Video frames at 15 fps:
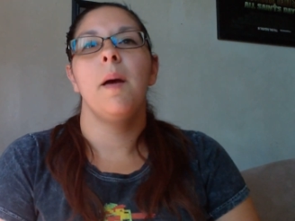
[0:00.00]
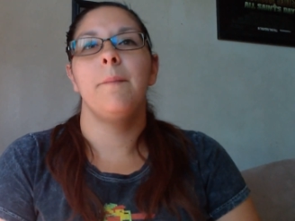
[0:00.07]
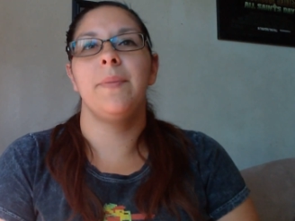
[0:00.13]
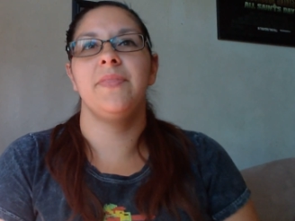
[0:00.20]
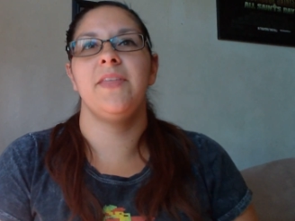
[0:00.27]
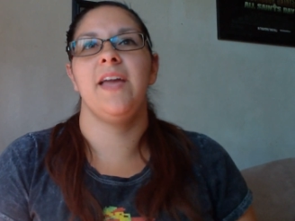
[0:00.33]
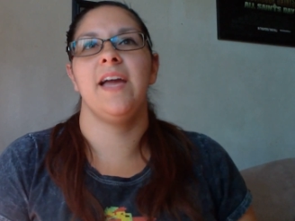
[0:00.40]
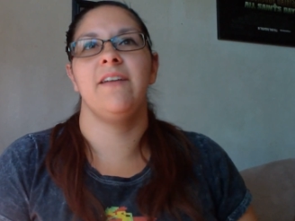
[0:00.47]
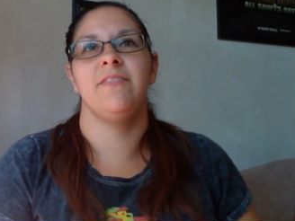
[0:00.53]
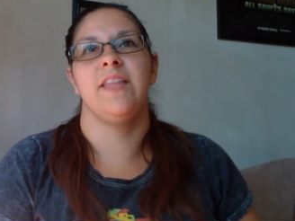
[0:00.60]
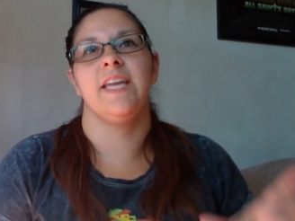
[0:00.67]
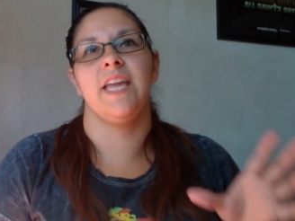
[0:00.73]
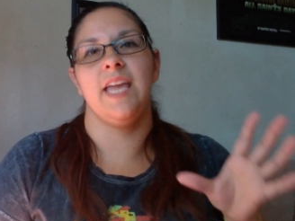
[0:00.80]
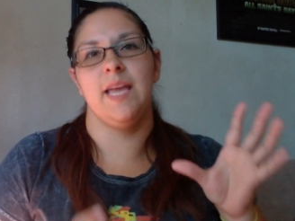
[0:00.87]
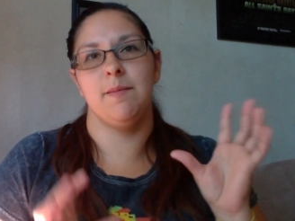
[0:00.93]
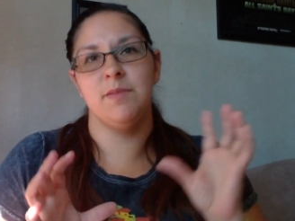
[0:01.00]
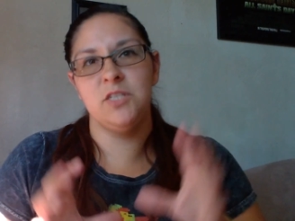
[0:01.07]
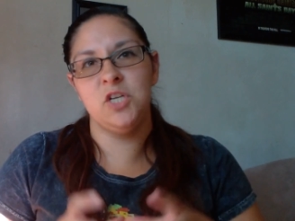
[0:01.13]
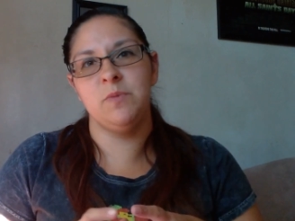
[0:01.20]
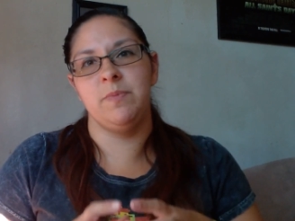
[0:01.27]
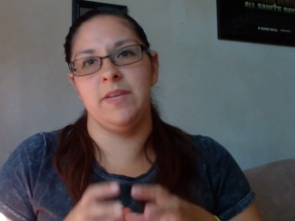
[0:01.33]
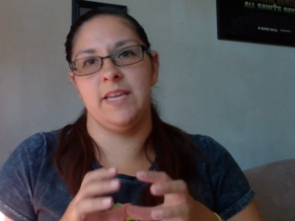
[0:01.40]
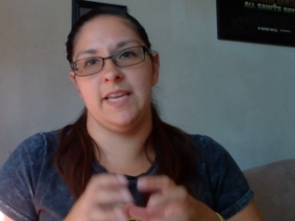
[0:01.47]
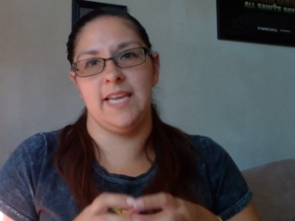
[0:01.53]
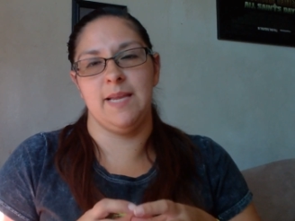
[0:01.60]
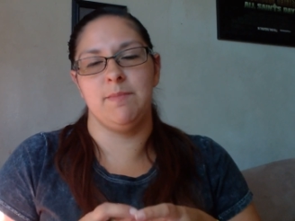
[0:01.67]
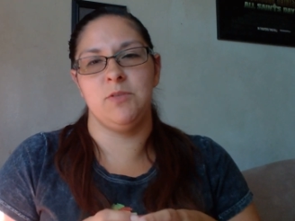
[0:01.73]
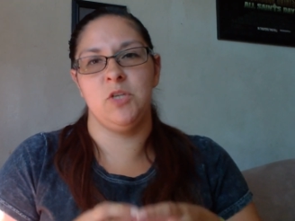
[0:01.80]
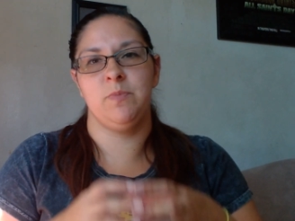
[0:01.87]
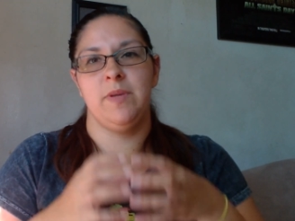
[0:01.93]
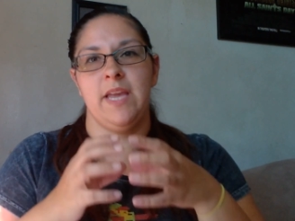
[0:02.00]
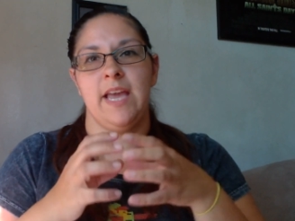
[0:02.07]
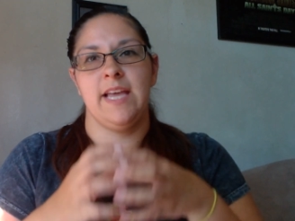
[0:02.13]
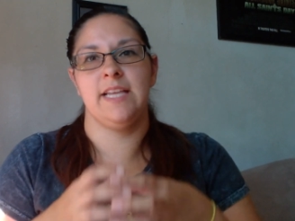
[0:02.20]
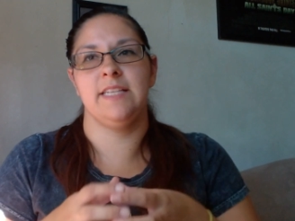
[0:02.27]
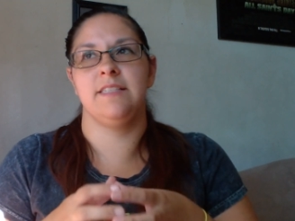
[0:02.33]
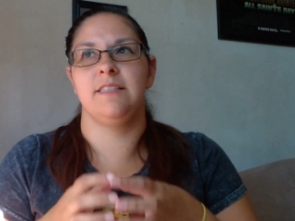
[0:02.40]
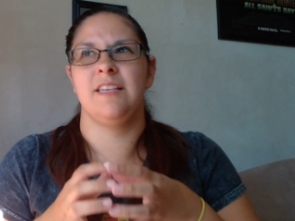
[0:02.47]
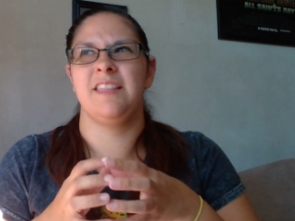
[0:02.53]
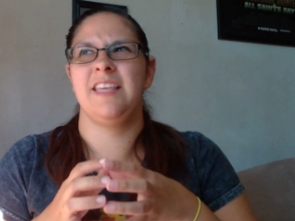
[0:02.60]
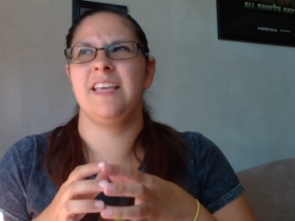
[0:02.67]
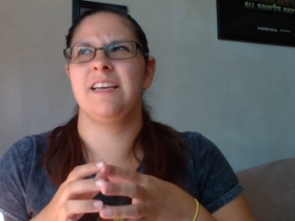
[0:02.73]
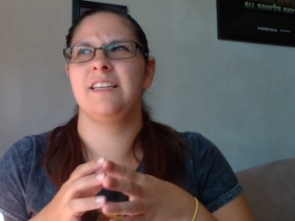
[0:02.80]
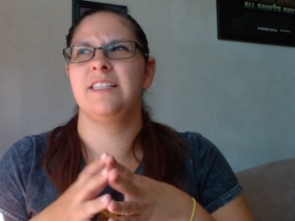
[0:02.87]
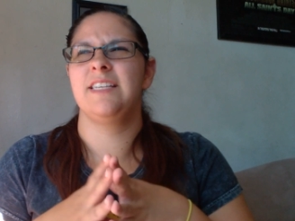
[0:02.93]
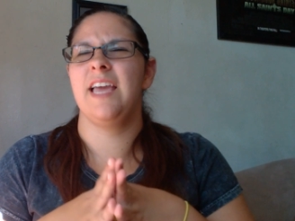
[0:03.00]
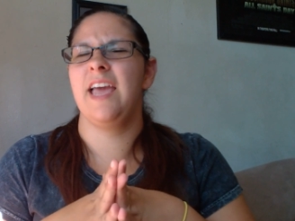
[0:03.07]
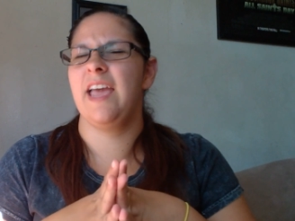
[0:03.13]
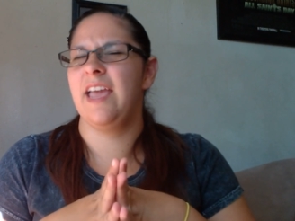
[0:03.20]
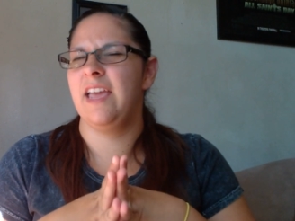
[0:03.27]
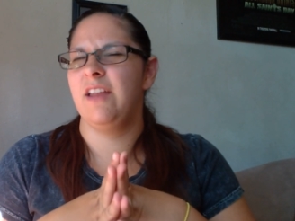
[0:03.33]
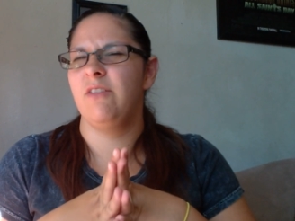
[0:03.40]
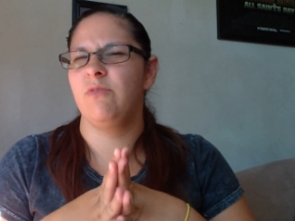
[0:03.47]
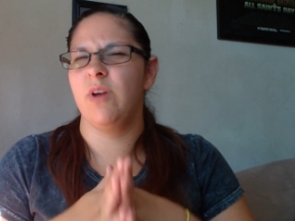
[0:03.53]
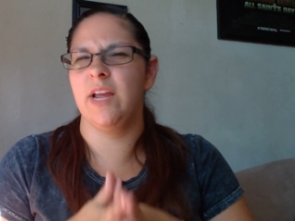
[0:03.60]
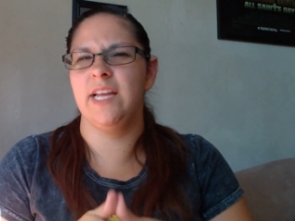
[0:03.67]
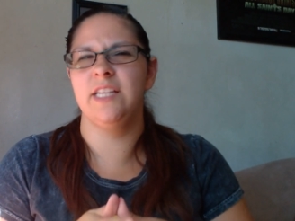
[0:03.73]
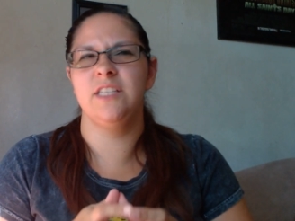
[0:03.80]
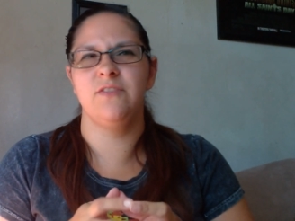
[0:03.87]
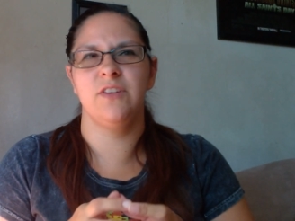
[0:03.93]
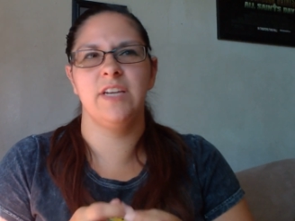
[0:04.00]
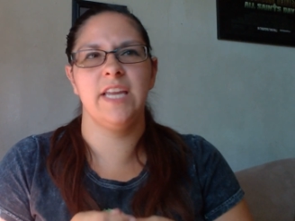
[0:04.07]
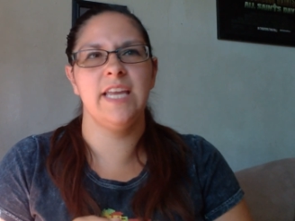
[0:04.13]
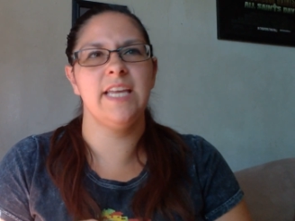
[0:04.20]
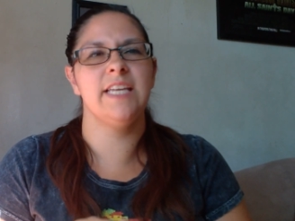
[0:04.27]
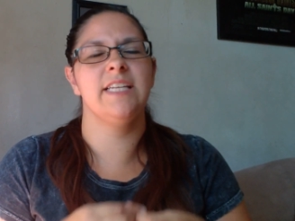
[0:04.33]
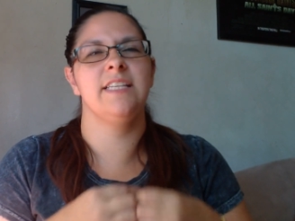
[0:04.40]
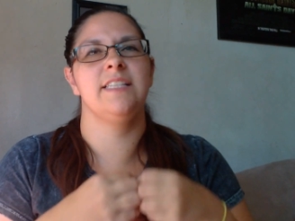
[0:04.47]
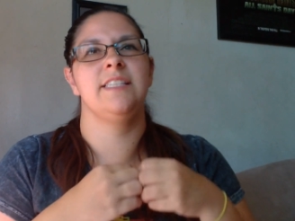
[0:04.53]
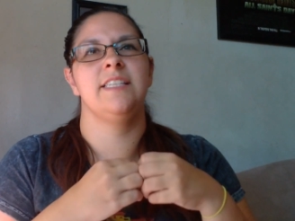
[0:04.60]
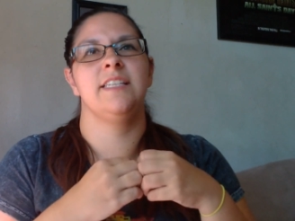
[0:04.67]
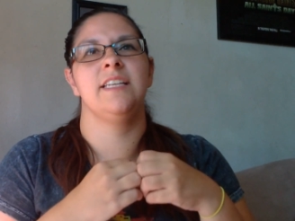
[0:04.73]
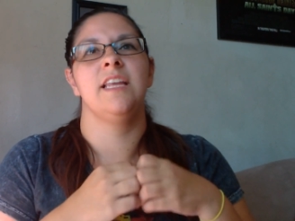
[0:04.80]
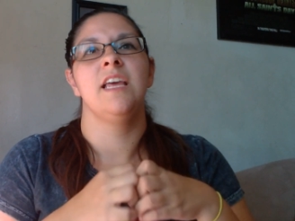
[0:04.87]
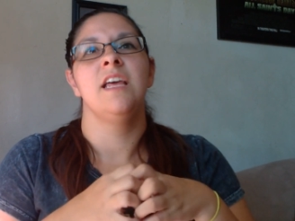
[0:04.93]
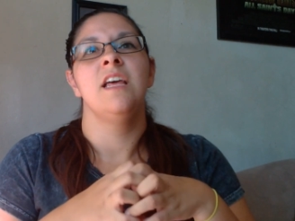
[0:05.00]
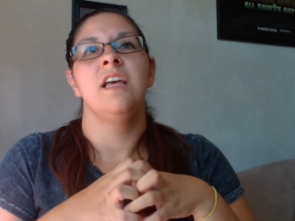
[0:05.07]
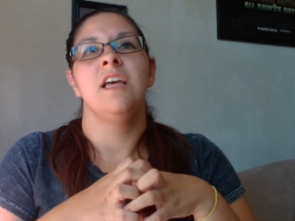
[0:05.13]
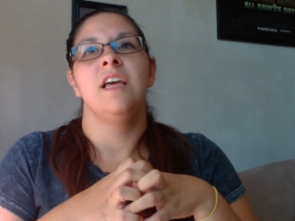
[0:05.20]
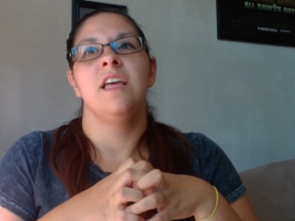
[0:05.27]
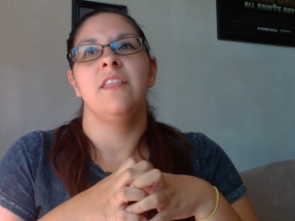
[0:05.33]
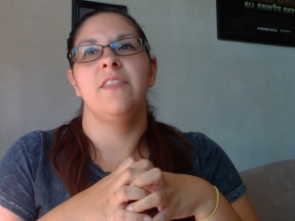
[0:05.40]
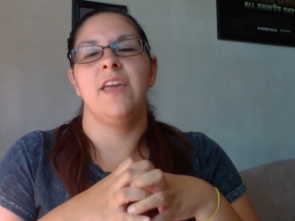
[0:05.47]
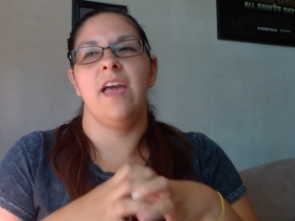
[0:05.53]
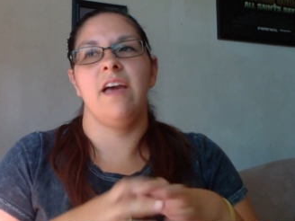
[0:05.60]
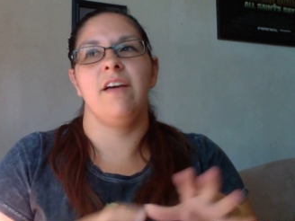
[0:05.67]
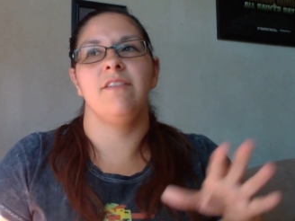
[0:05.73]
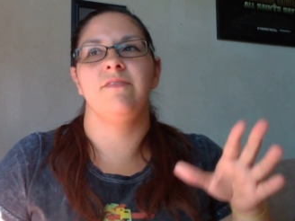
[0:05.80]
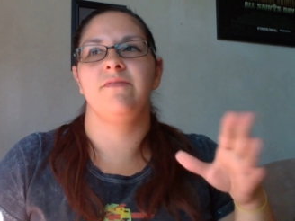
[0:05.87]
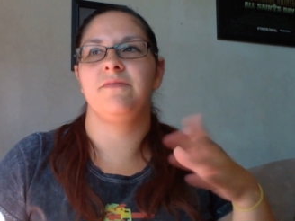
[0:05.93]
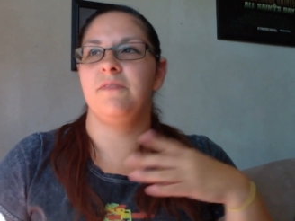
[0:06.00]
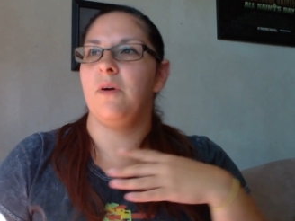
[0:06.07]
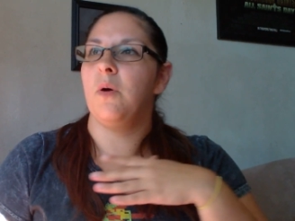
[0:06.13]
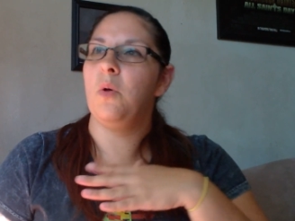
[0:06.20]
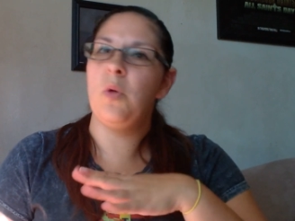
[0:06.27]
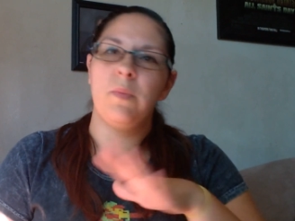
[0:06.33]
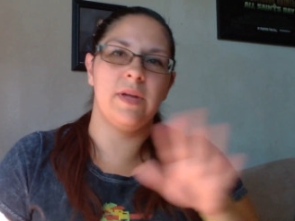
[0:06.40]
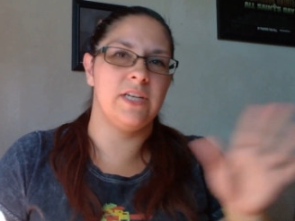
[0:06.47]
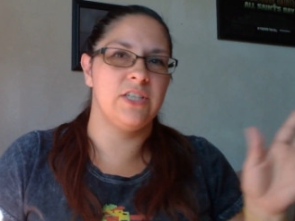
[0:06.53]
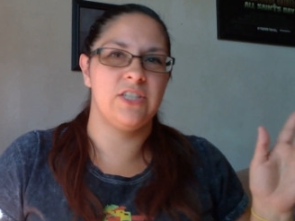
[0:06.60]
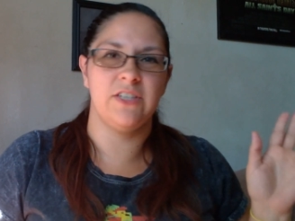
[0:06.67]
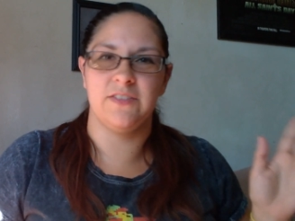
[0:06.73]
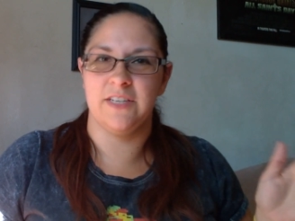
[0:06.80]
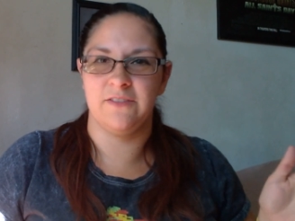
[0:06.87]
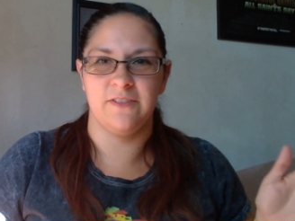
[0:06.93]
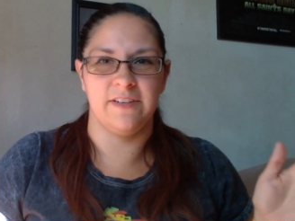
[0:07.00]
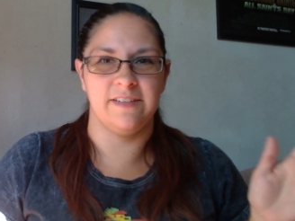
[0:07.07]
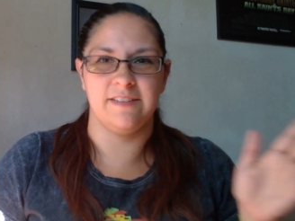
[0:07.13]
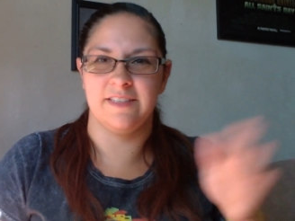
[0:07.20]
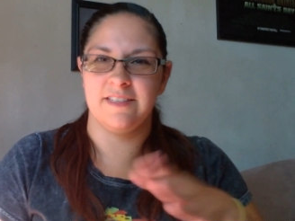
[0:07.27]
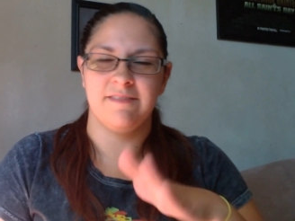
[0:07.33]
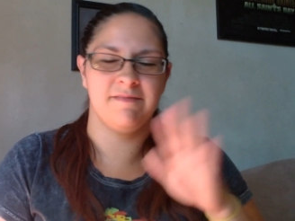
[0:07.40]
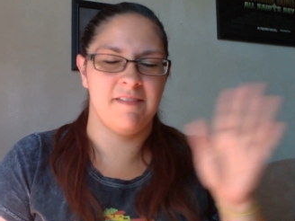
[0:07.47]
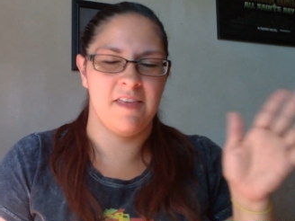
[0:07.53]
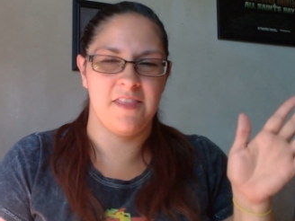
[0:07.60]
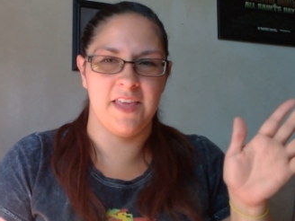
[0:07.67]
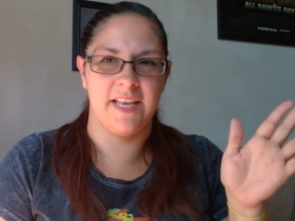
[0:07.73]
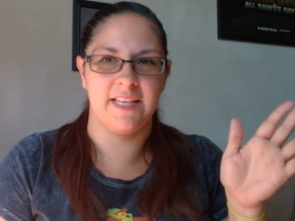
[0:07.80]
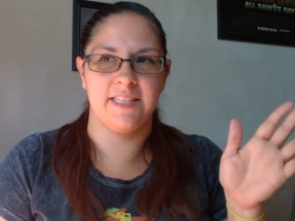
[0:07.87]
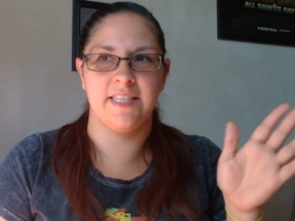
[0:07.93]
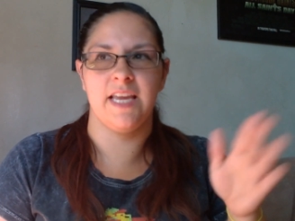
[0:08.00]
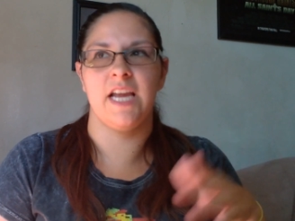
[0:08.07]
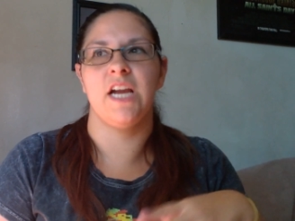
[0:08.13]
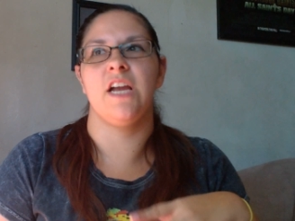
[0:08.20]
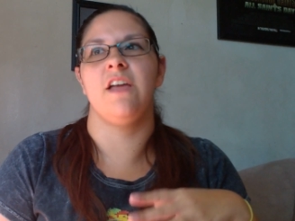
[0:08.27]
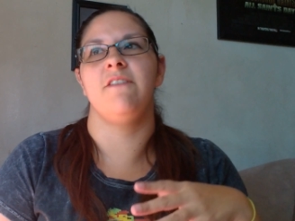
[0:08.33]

But they have like Camp Snoopy, and Camp Snoopy has, I think, 10 rides for kids, and they have a whole bunch of different things there.